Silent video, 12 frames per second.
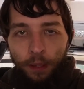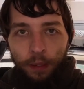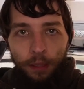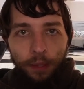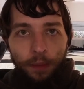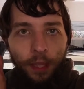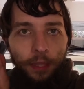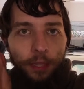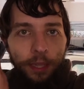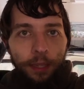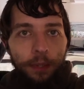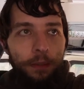So if you
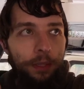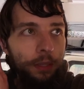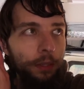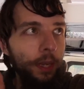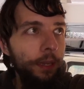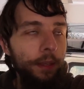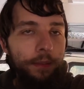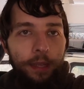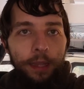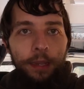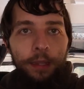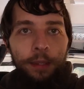continue straight, I
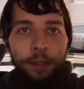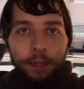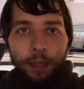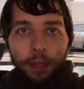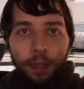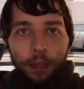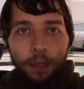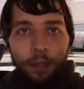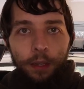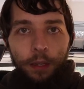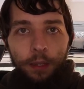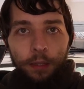think it is,
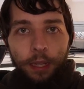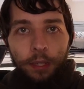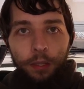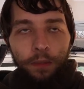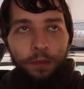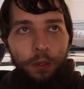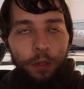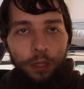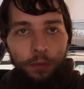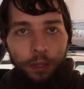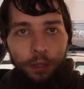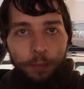on National
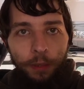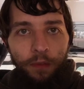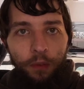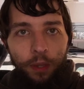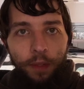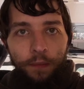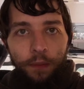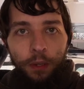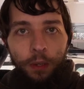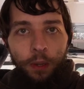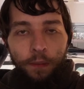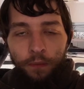Forest Road number
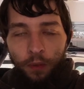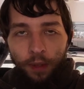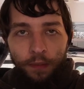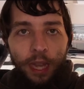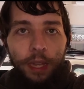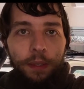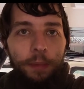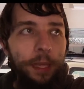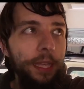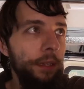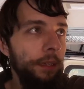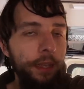
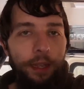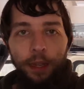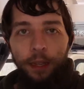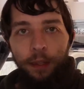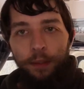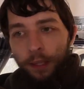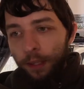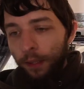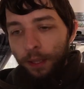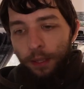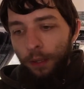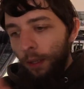45, then you
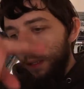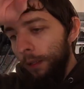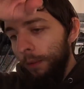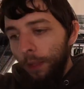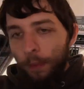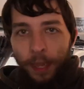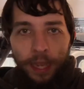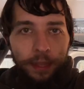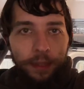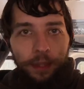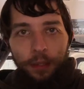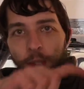can go all the way back
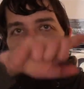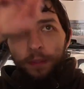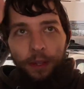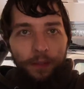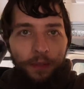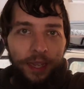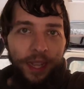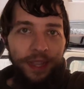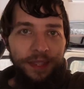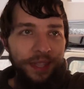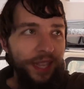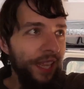in there, drive around for days.